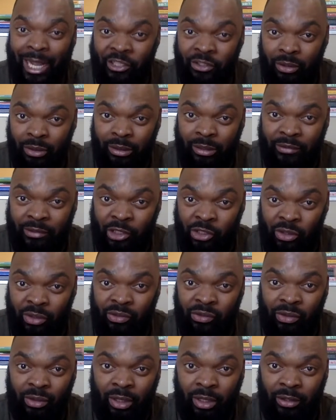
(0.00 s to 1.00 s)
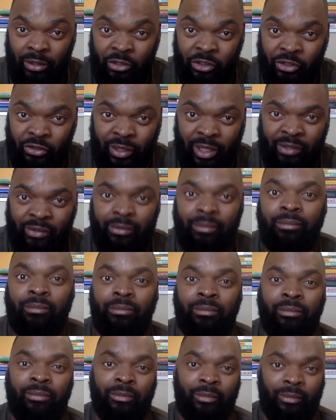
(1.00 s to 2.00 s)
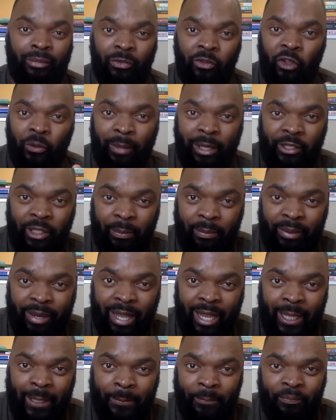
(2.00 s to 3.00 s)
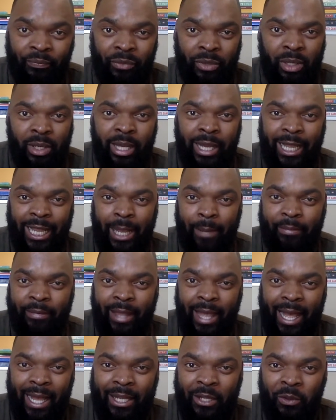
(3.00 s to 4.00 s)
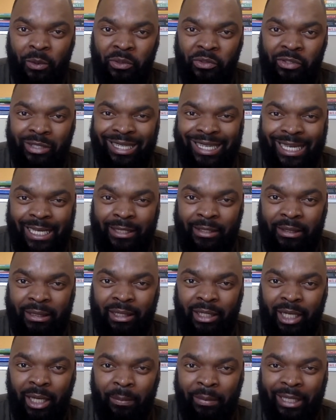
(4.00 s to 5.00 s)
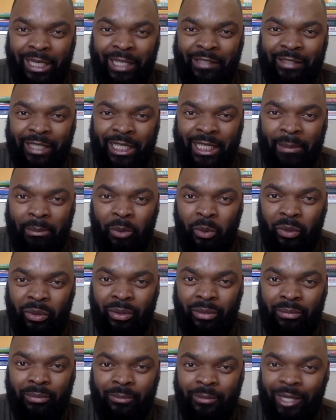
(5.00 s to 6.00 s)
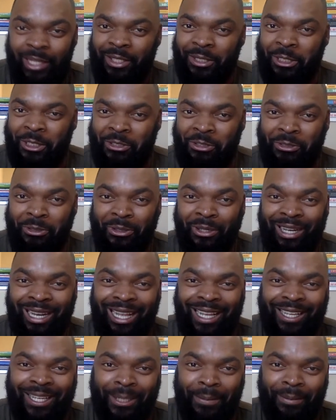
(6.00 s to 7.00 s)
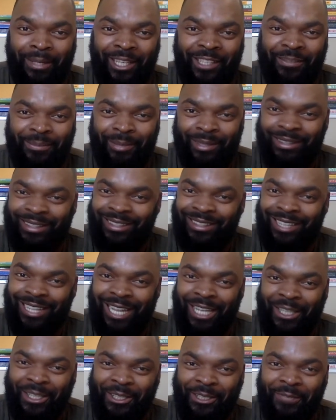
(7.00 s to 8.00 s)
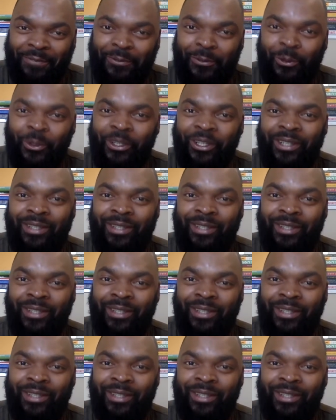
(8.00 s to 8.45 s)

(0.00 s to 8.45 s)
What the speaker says: decisions under stress. You make the plan. I am not going to eat cupcakes anymore, right? Because you know you like cupcakes, but they're not good for you.